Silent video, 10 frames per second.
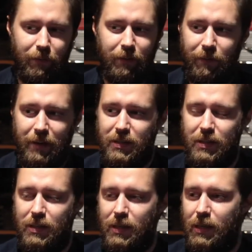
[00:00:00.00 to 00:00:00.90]
if I
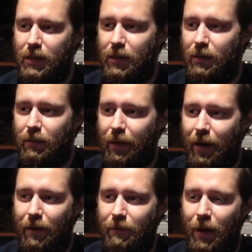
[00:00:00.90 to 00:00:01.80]
see
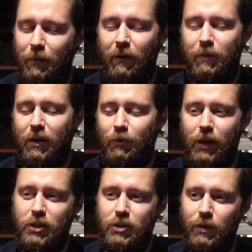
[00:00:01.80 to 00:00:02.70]
I've been in a
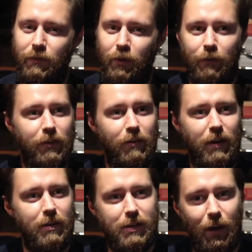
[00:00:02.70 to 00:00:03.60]
relationship for over
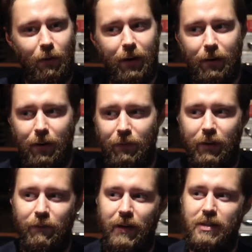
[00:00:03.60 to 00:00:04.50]
3 years now, and
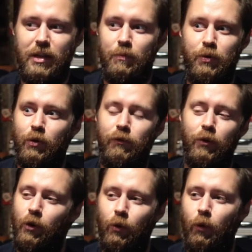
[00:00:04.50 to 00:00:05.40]
even if I see a
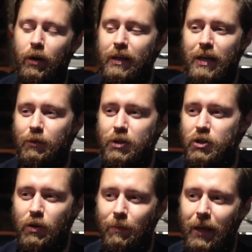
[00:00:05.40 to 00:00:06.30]
beautiful girl walking down the
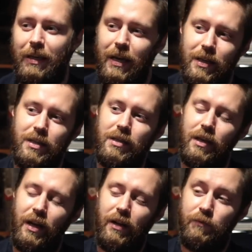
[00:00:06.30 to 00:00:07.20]
street, I'm like, yes,
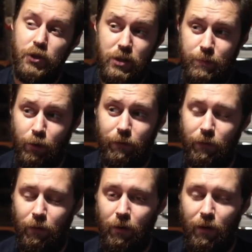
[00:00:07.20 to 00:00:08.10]
she's
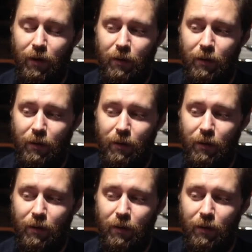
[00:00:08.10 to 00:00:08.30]
beautiful,